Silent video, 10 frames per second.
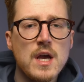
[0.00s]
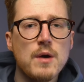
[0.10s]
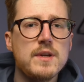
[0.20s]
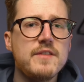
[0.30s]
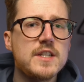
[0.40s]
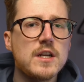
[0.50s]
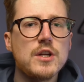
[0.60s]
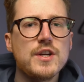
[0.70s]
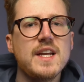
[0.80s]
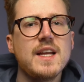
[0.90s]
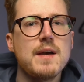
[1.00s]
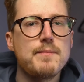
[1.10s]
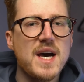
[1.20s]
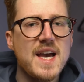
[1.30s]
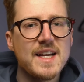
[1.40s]
whenever you're looking at
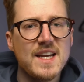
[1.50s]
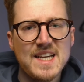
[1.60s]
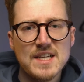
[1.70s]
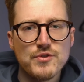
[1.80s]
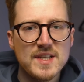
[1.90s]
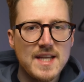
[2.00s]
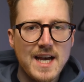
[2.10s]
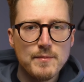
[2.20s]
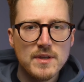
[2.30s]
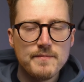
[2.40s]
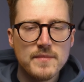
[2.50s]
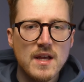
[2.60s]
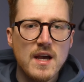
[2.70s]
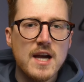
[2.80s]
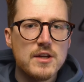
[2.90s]
buying an Android tablet,
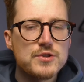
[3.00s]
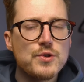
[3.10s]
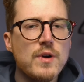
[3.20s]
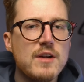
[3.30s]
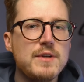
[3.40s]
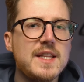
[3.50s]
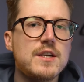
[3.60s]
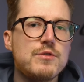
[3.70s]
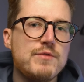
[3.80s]
and also a really good